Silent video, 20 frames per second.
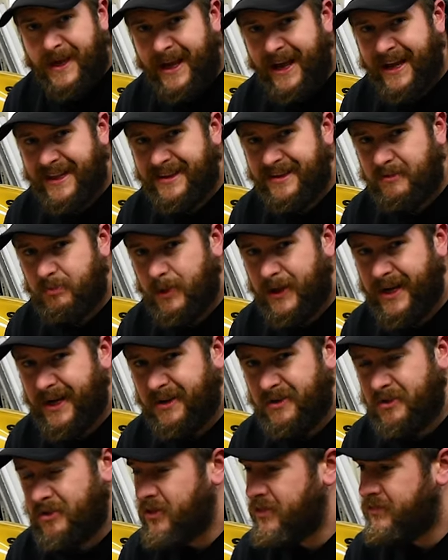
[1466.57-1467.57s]
can get this bike
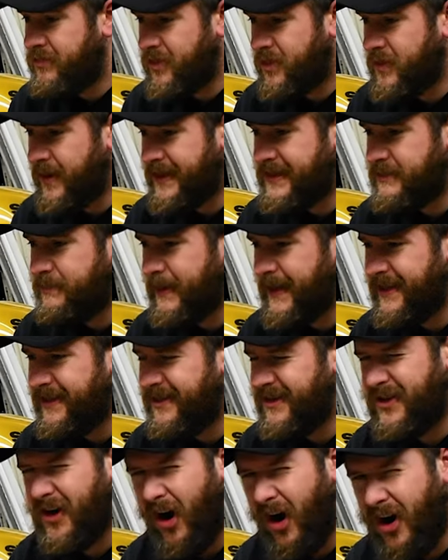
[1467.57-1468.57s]
out on the road for a quick spin.
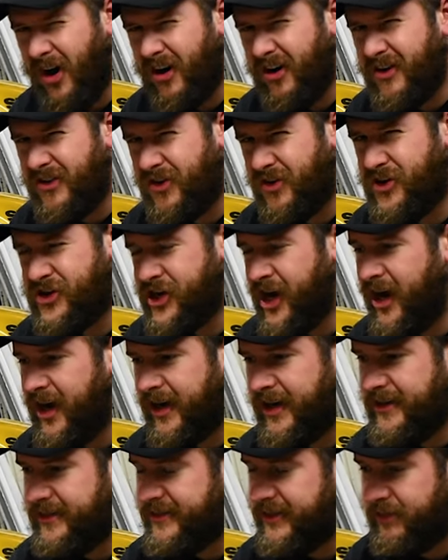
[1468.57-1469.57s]
The tires are
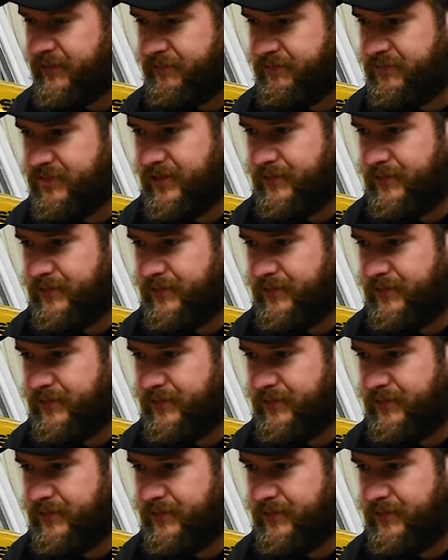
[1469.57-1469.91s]
shocking. They're